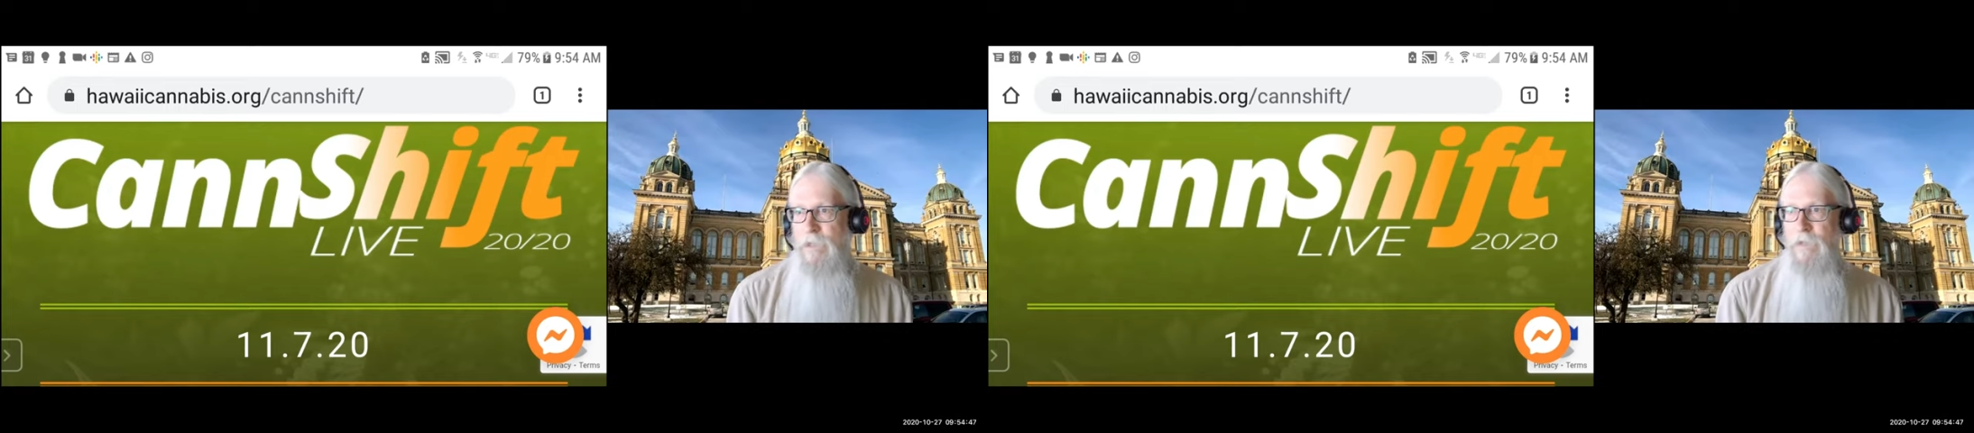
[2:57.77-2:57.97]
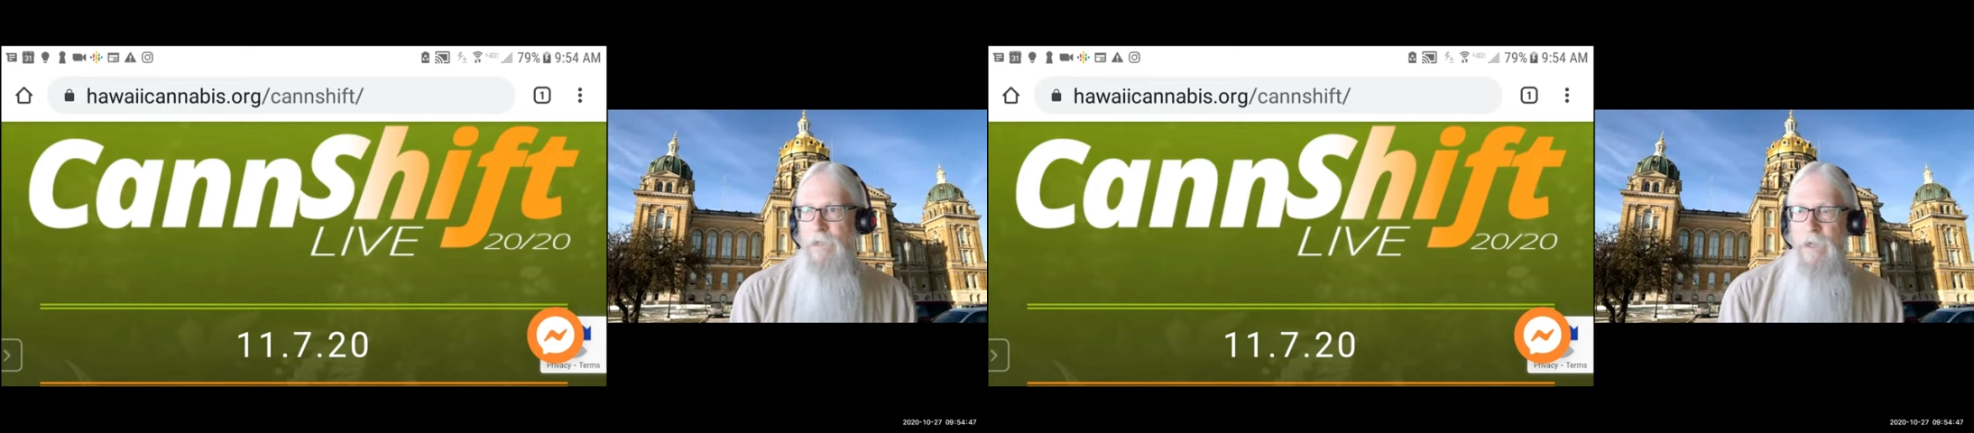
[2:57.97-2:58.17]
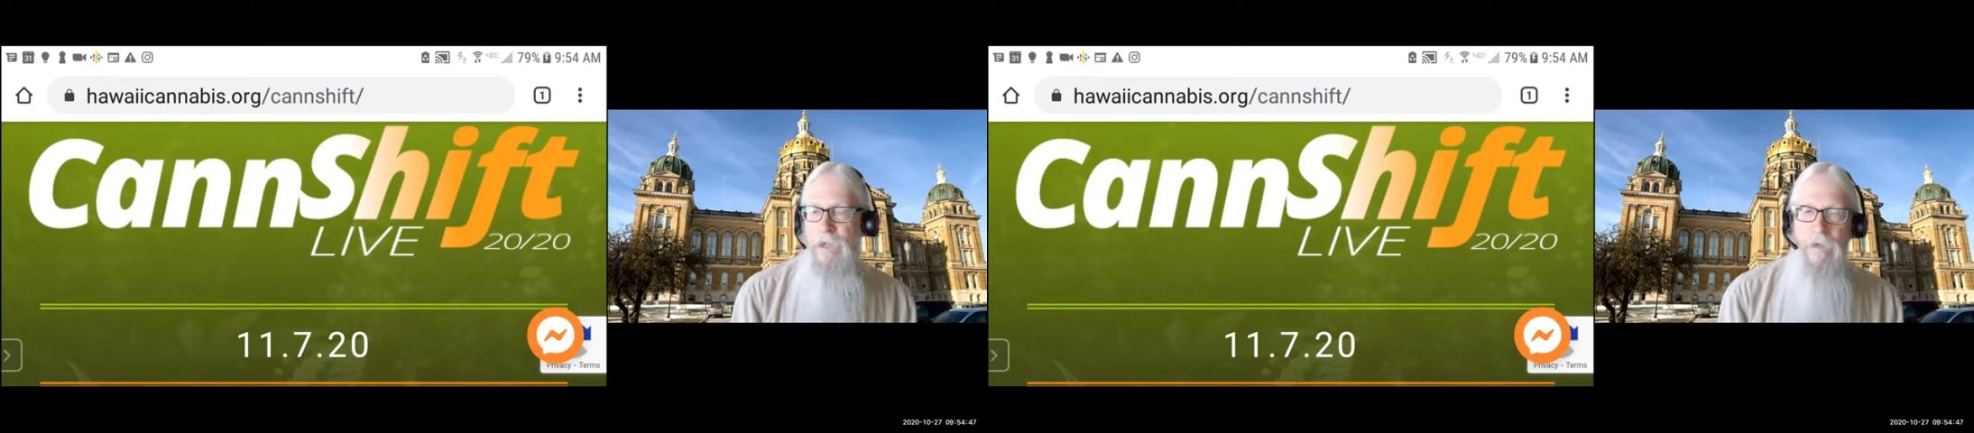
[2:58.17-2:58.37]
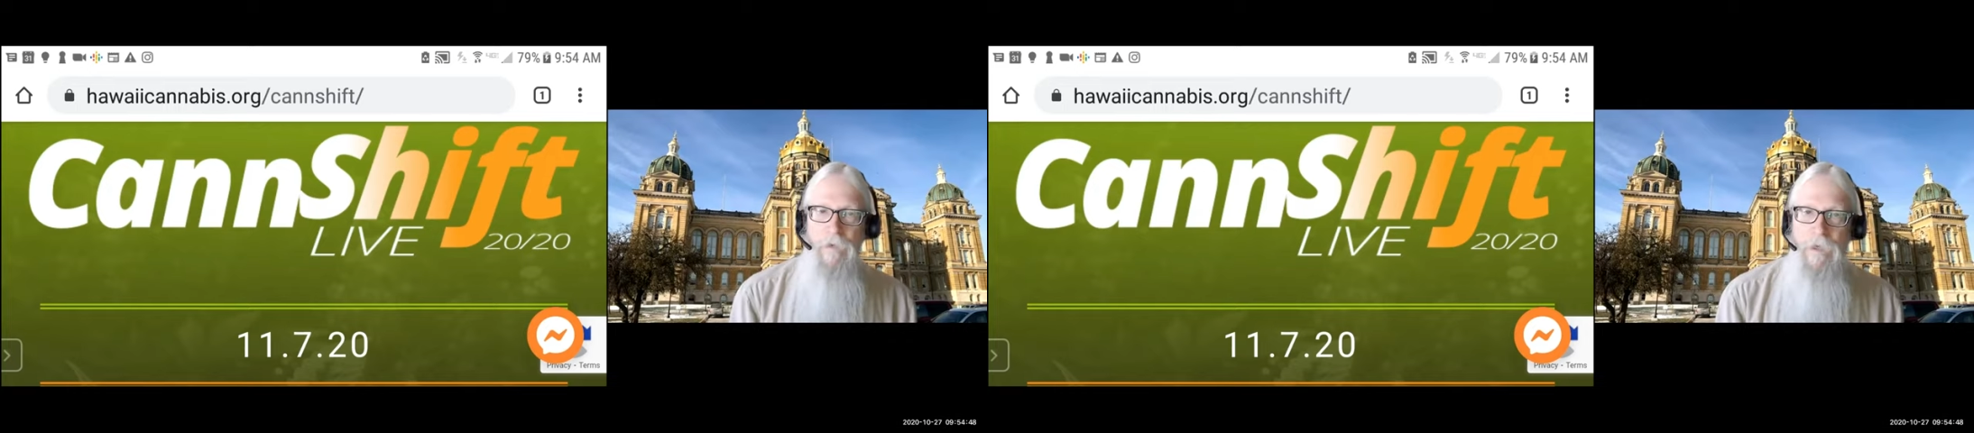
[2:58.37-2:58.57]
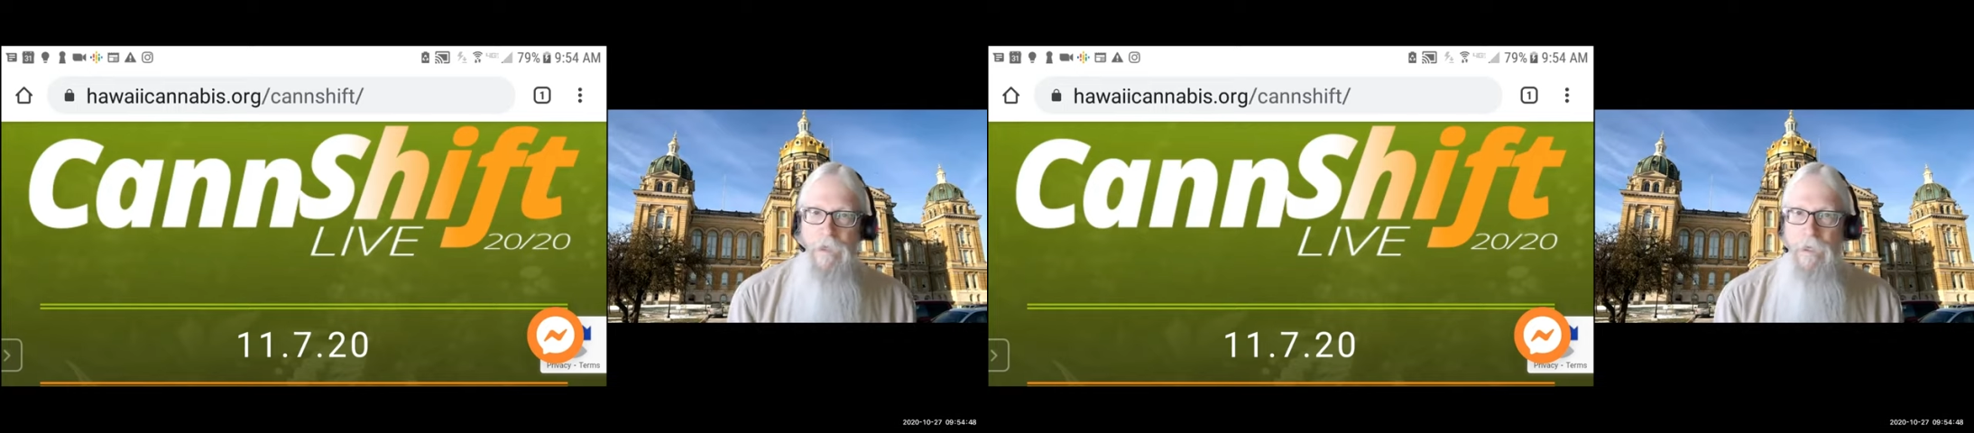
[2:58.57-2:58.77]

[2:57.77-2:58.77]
here in Iowa